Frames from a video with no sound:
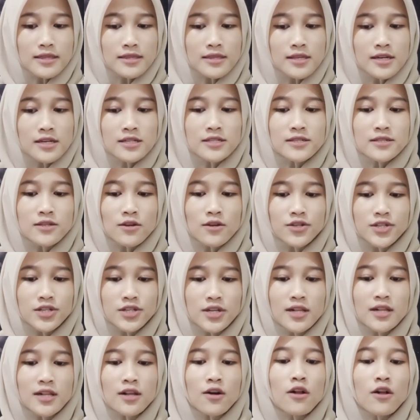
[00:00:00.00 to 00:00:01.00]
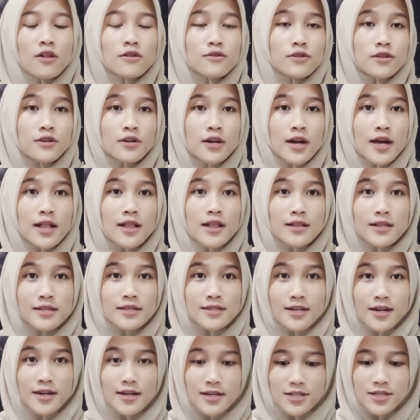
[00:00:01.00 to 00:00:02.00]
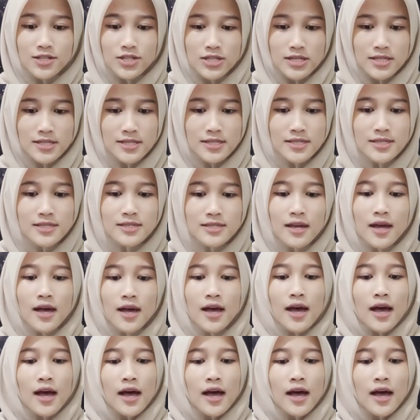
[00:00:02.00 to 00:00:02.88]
the social cultural traditions.